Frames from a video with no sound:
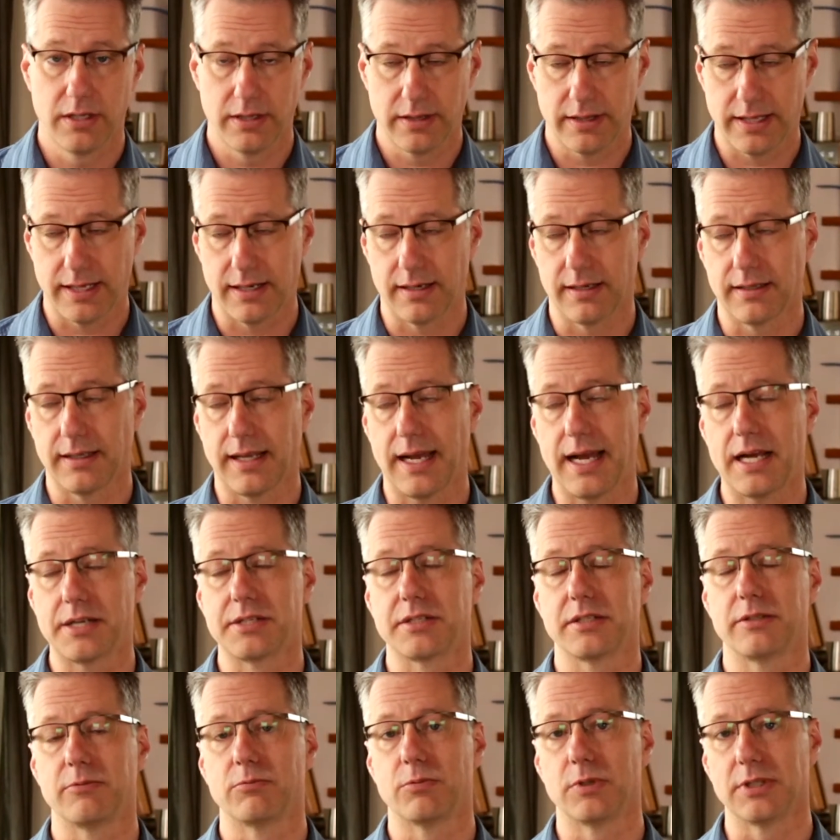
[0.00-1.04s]
that it'll
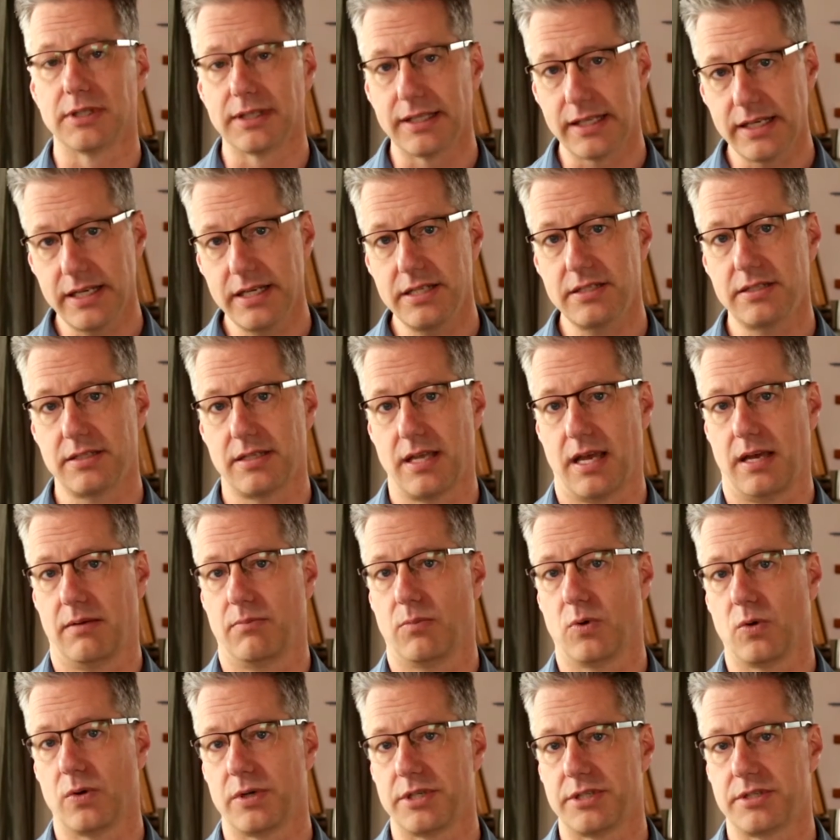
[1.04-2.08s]
actually release that
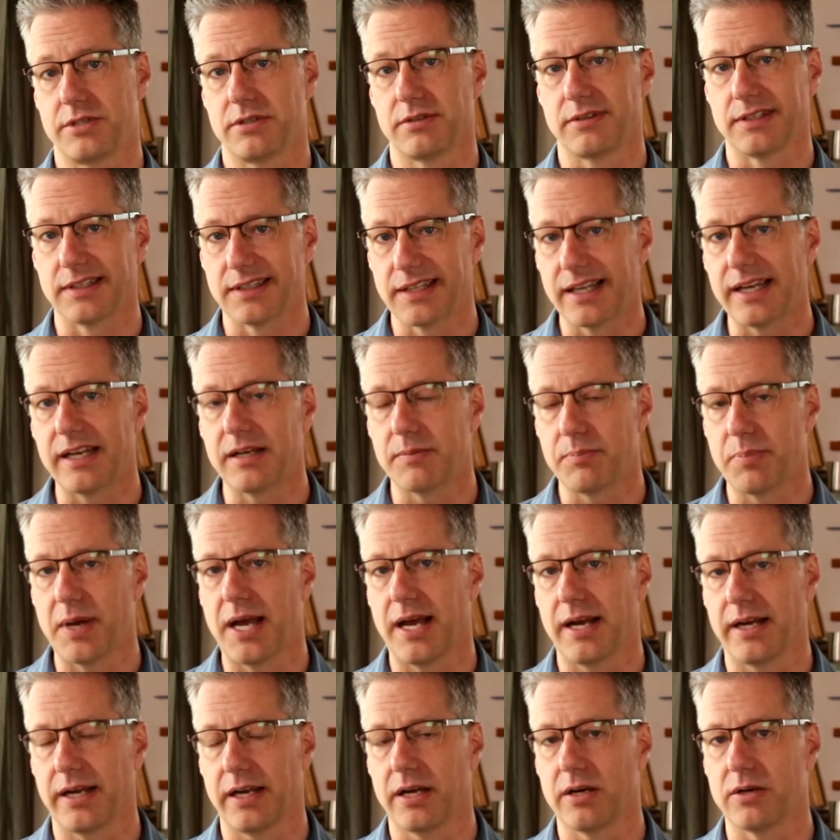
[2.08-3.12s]
moisture and let it
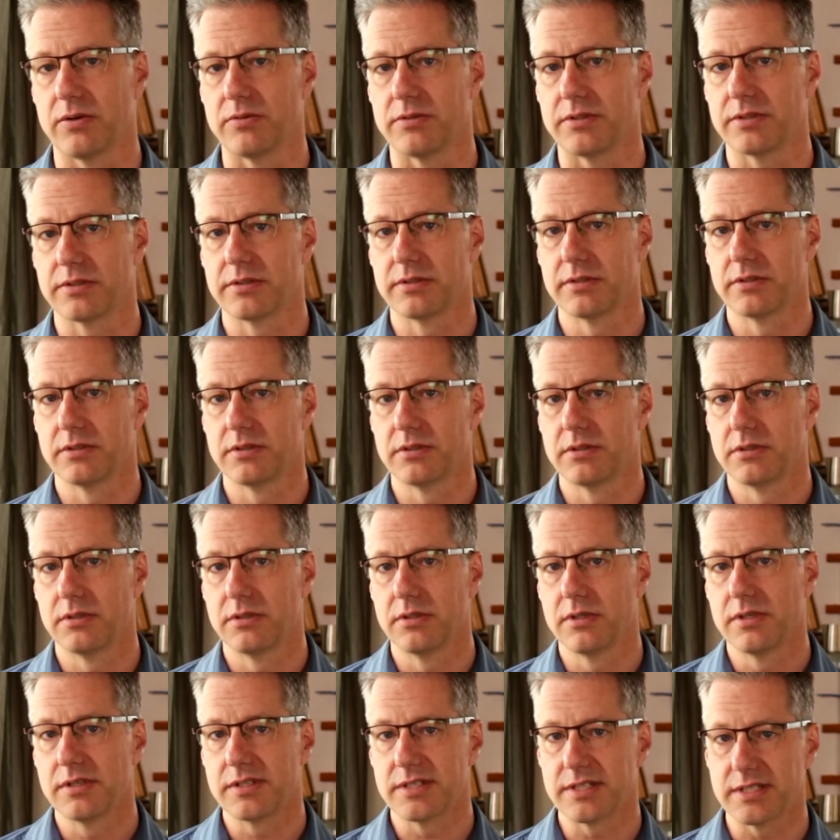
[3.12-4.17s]
back out
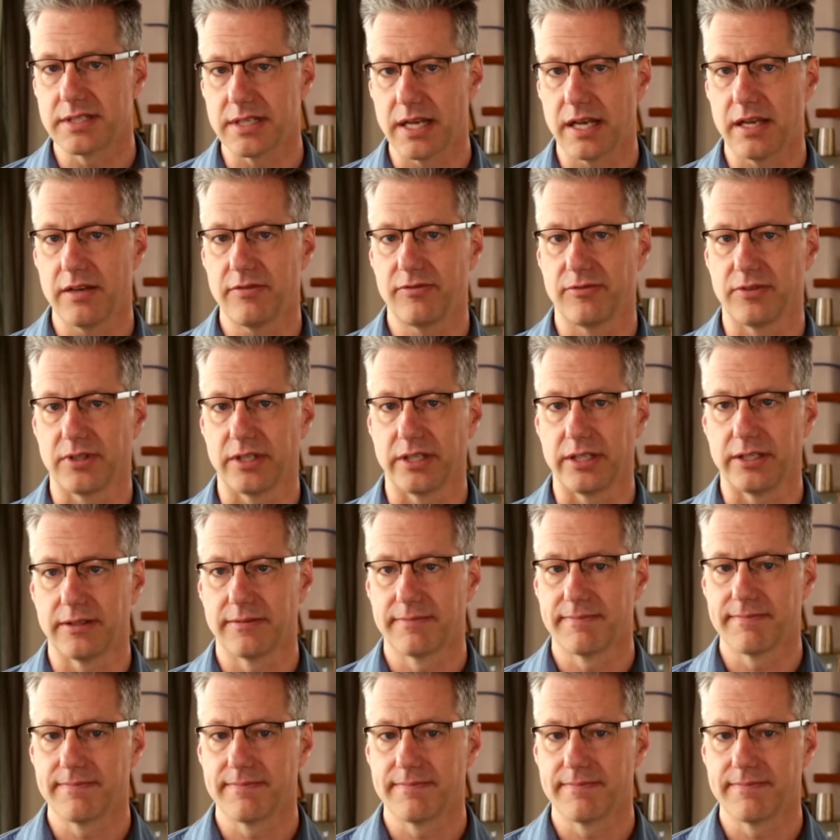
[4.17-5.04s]
safely.